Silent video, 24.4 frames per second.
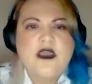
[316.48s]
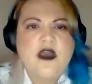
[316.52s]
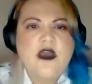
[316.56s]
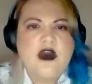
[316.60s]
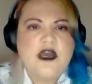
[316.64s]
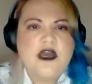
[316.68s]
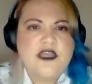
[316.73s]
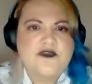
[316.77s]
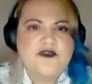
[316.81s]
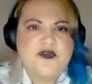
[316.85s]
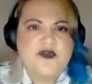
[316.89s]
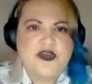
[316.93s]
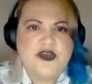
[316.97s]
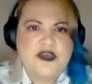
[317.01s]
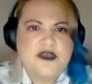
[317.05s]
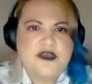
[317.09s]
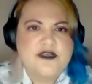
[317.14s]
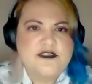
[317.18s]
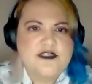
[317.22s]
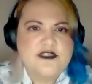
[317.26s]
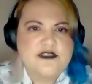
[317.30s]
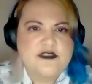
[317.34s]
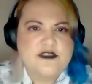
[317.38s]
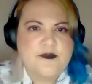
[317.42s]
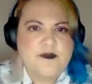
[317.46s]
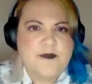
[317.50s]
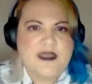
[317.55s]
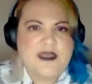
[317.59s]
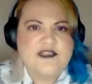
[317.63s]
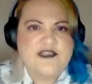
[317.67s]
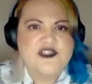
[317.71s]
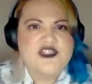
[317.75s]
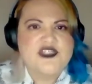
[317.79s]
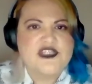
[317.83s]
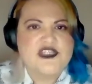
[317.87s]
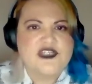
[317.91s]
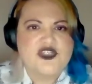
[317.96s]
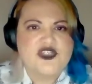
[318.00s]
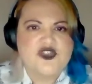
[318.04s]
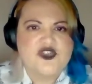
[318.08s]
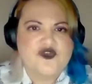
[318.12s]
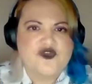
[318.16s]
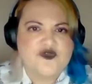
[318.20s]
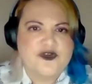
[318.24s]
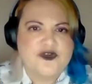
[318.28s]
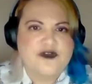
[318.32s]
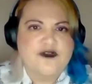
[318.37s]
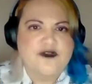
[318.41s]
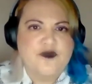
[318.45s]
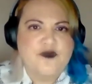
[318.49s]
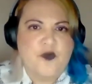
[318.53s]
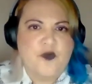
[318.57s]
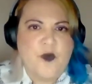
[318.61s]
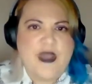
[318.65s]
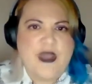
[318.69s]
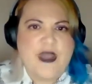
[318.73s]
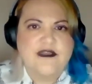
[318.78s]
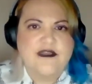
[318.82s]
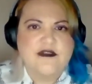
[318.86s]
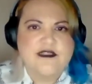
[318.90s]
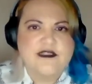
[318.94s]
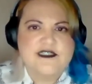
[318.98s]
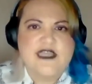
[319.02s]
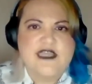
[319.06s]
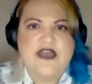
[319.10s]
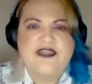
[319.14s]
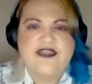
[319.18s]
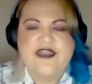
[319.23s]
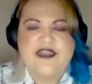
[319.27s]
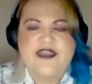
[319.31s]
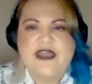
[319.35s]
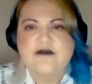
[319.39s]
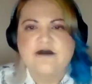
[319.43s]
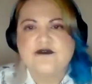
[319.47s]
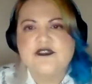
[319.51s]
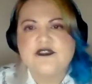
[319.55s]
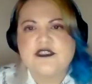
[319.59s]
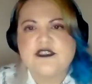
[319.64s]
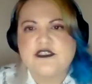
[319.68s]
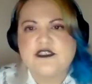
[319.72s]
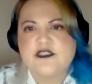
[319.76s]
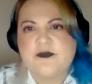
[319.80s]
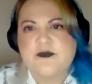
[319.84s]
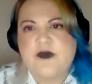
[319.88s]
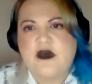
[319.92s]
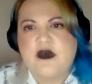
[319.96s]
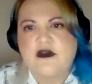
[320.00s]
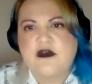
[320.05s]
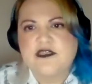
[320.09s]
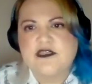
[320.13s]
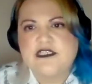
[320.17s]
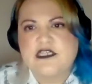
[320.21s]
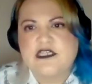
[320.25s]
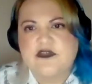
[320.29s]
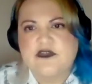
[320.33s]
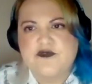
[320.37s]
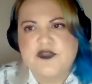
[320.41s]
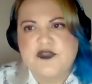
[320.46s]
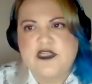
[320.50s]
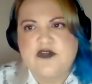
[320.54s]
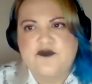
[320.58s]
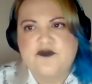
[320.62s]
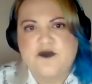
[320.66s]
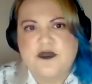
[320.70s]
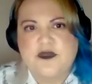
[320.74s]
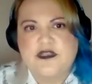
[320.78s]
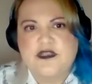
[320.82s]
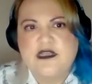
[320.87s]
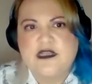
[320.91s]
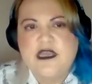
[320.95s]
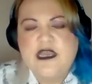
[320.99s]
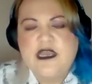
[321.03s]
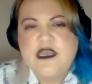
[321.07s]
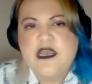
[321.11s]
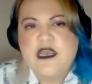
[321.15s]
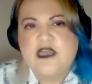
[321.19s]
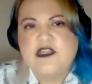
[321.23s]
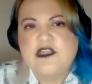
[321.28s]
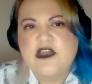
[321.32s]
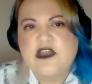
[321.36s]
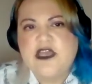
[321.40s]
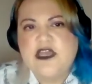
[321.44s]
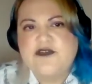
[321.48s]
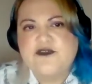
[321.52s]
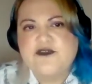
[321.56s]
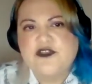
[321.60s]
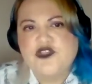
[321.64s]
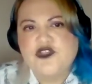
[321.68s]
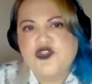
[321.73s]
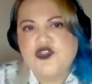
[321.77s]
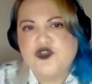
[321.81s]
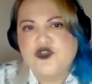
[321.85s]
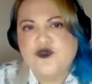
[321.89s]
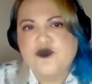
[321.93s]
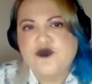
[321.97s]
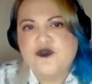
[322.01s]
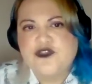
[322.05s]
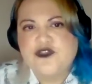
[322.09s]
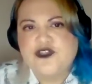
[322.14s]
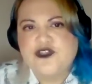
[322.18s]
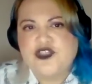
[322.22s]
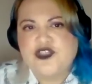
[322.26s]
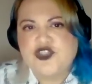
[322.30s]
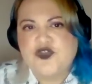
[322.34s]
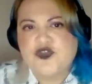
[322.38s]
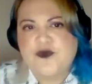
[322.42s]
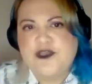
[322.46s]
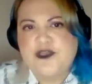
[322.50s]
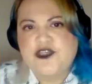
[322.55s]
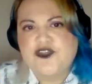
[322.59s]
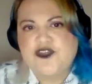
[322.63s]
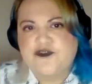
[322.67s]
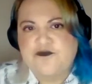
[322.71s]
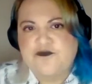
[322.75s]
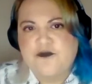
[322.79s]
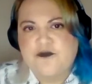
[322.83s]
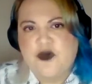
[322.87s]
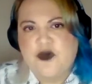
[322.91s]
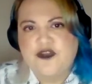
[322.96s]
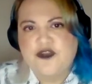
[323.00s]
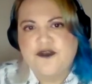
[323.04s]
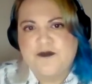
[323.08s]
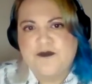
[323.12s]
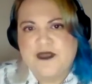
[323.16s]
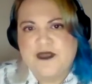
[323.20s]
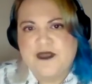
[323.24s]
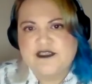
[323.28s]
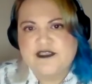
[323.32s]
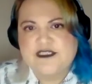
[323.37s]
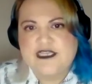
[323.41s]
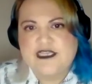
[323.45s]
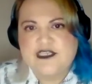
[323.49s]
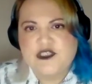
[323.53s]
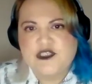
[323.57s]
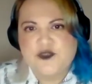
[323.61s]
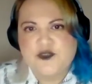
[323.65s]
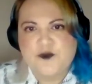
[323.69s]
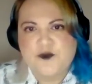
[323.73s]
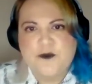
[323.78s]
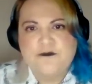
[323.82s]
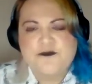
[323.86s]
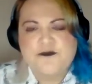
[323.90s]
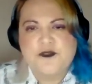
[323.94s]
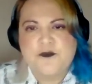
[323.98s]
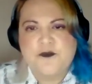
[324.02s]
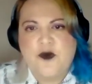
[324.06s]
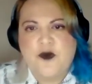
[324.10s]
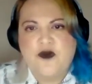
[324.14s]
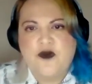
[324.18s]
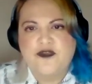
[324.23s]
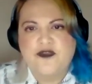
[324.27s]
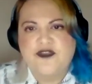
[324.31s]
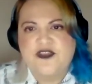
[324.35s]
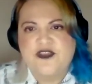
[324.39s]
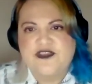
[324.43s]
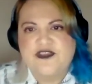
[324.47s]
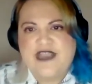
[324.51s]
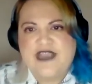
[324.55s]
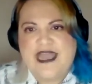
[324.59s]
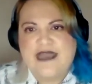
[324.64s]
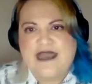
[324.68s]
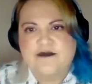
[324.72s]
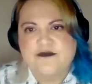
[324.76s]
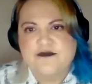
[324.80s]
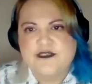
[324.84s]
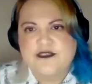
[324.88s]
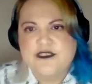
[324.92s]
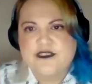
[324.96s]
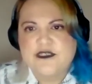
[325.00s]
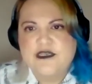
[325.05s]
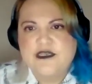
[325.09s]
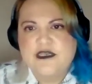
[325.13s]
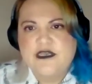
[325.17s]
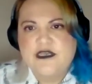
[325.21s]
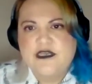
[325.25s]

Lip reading: I have heard the banshee's shrill wail as it announces the passing of a loved one, and I have endured the screech of mothmen as they swooped upon the damned.